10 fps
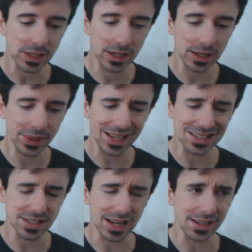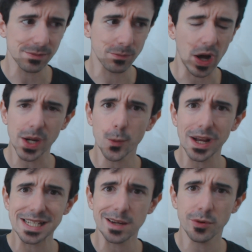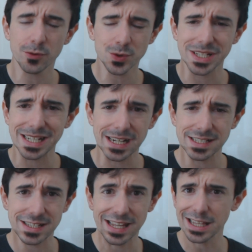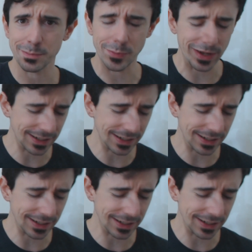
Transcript: I think it's like body weight type of routine, and it's killing me, man.